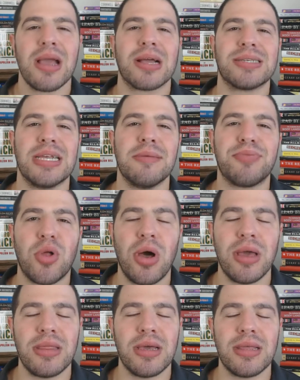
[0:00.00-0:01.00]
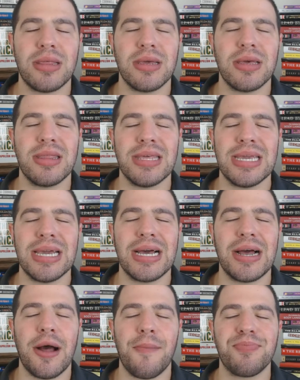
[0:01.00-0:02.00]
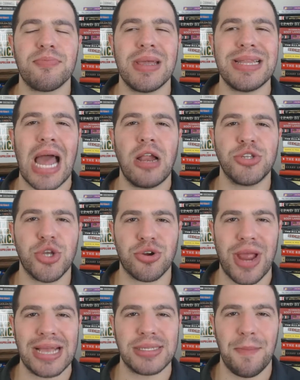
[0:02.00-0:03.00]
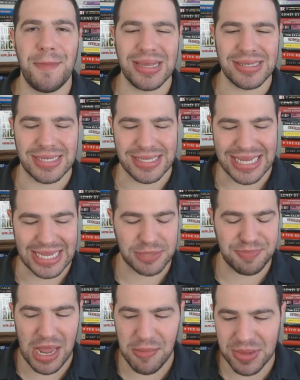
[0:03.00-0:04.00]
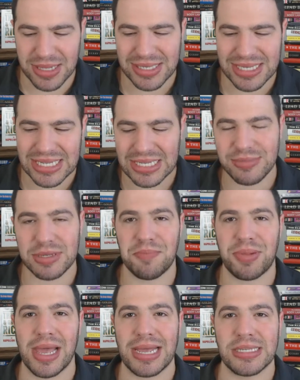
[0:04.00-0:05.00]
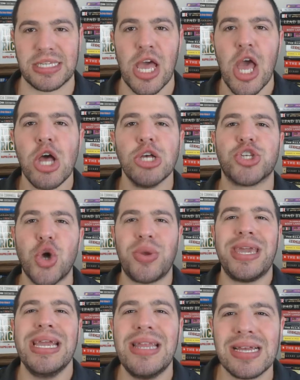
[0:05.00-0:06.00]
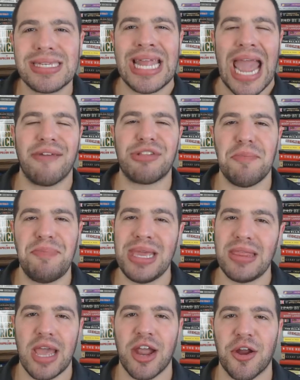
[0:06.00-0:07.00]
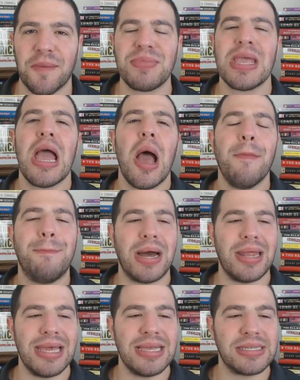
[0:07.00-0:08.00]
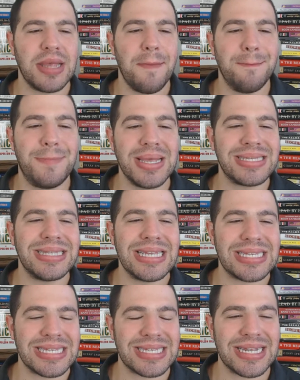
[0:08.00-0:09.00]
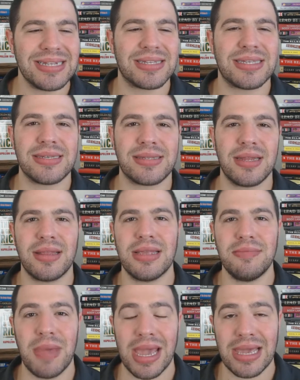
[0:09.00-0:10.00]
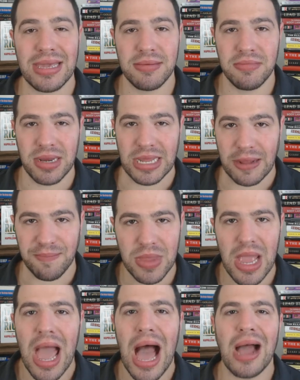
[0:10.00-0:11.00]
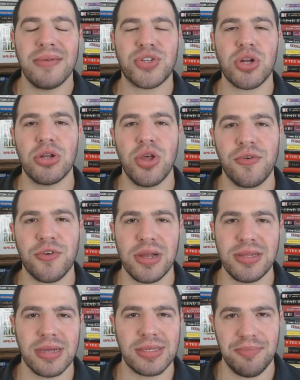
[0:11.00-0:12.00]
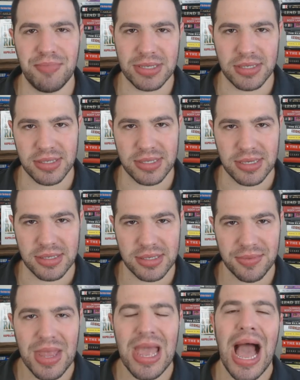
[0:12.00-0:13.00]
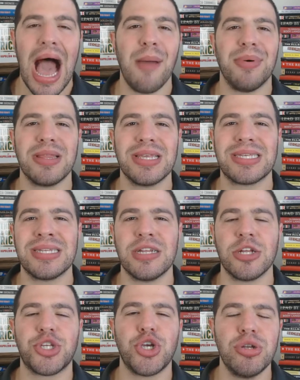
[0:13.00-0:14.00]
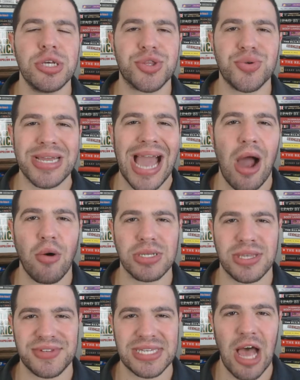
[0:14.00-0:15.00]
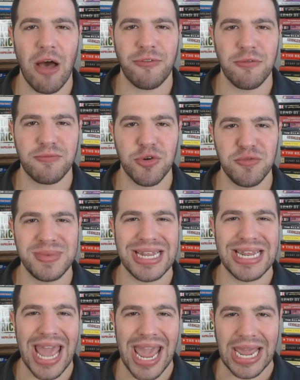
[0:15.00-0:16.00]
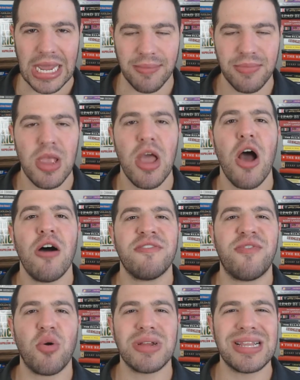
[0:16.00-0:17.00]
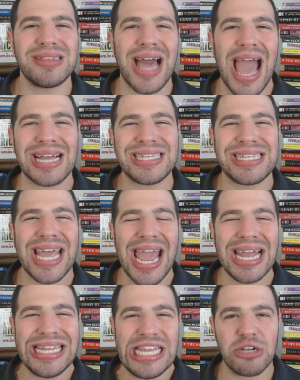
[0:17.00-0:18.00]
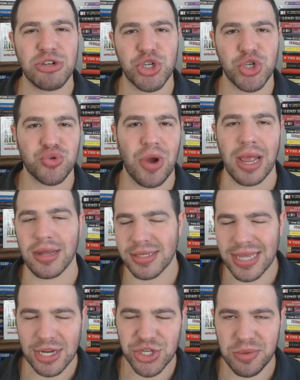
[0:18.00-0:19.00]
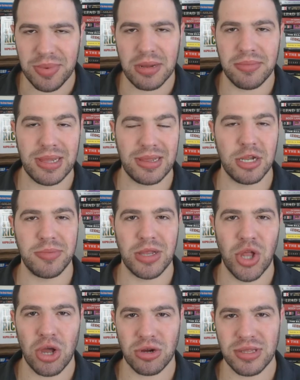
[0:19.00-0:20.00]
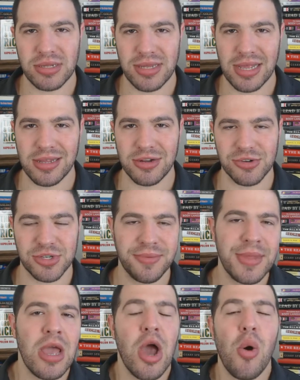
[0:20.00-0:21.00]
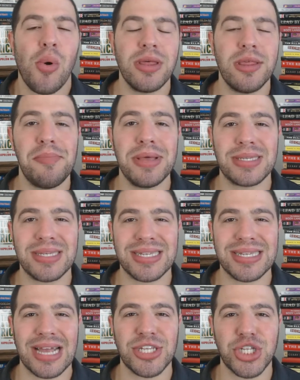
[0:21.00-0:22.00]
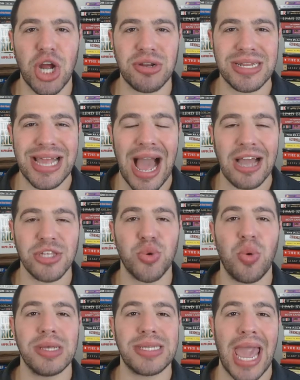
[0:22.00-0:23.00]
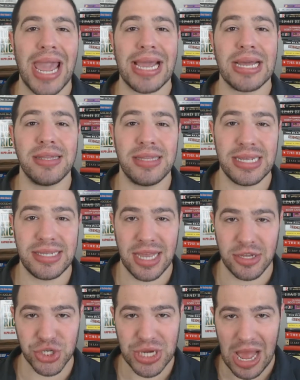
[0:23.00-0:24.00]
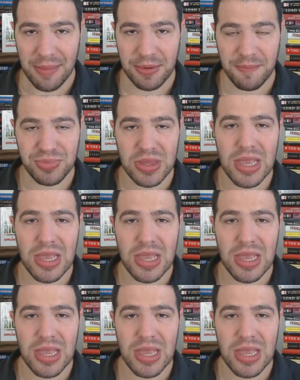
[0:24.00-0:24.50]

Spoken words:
Because the McDonald's owner has a business. He has people and systems in place, so he doesn't have to be there, but his business is consistently making him money. I've started over a dozen businesses. I've been listening to 2 to 3 hours of self-improvement a day for the last 10 years straight. It's actually been a little bit longer than 10 years. One of the businesses I started, guys, was a detail shop.